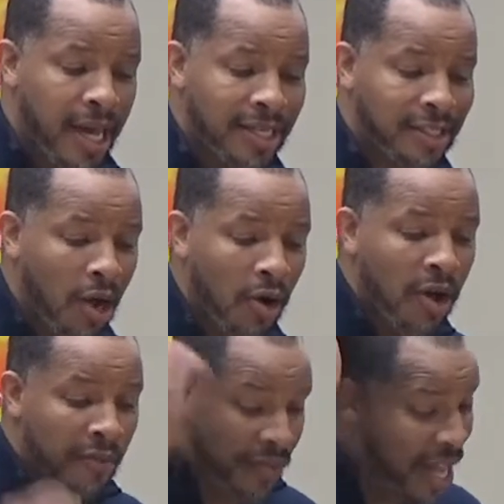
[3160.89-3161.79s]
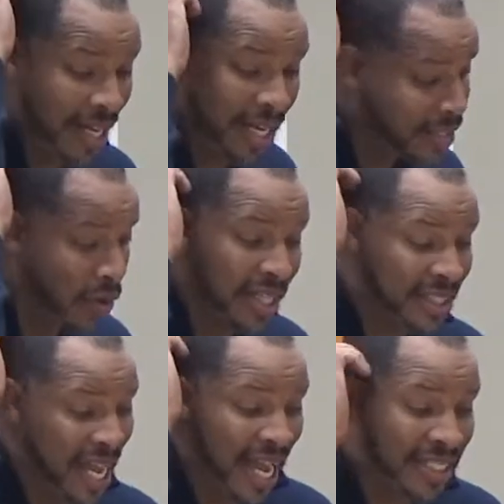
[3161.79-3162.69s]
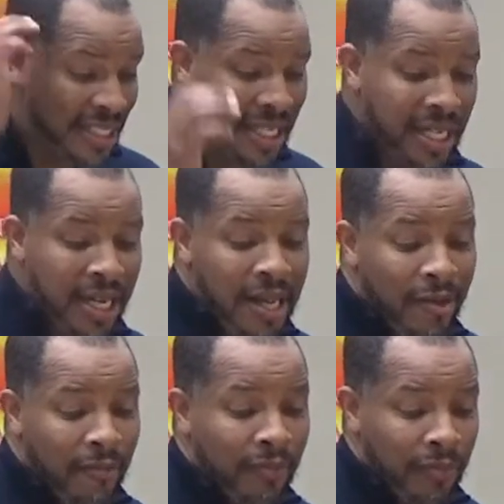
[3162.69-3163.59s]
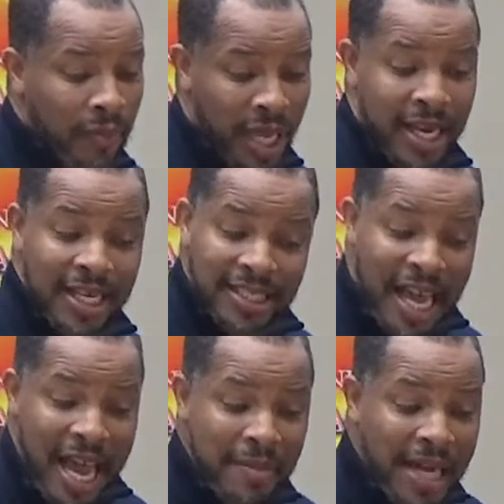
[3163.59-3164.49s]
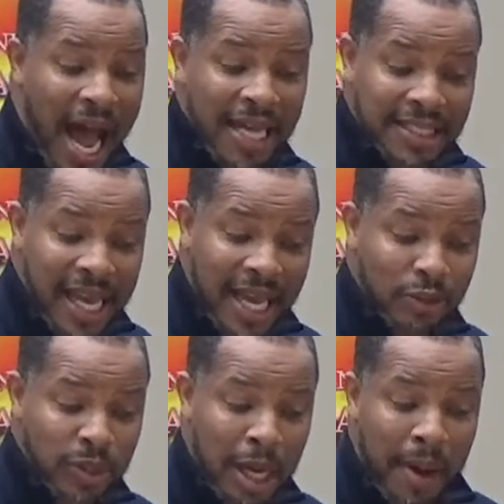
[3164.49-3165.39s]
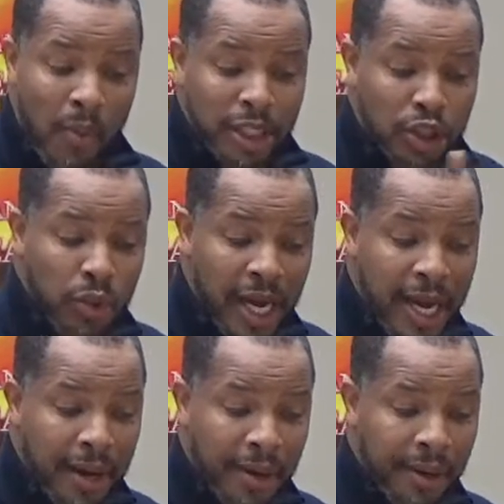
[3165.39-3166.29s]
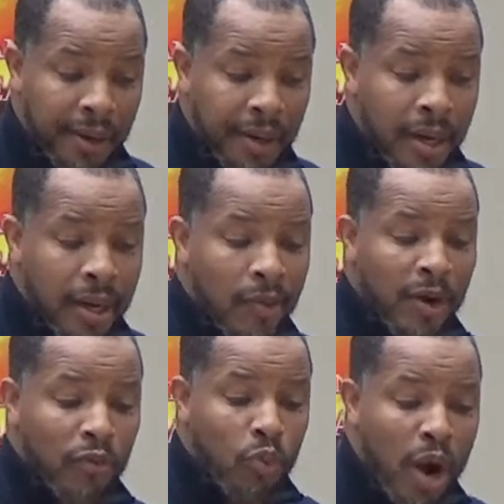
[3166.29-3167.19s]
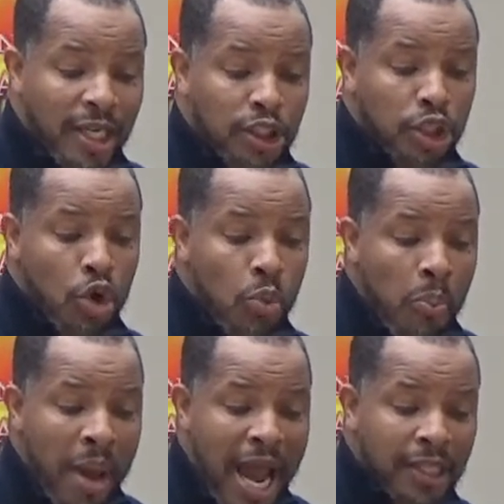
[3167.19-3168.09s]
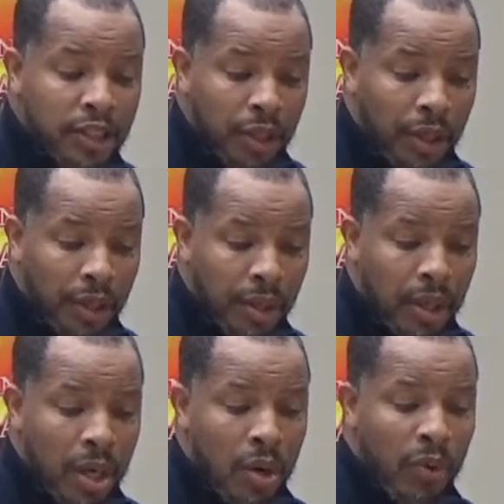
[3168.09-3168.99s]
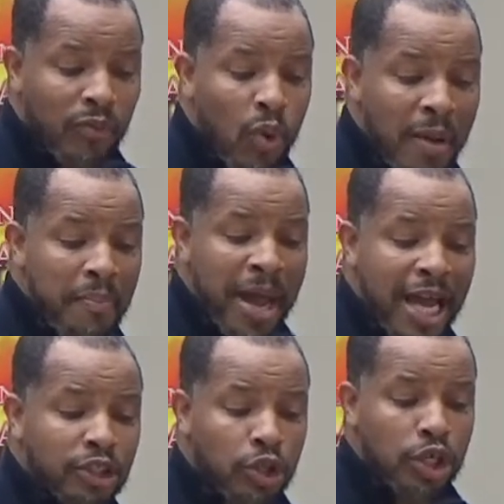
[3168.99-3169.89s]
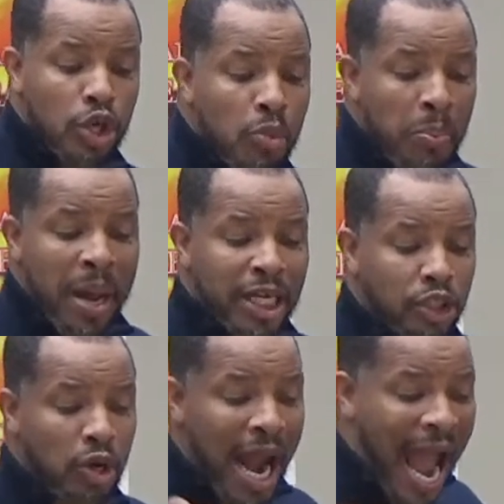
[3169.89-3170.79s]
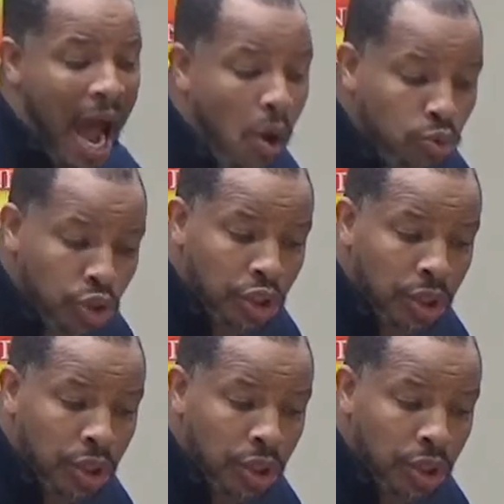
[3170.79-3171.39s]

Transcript: And so, so he says, in the same context, we're talking about what you hear, with what you measure, with what measure you measure out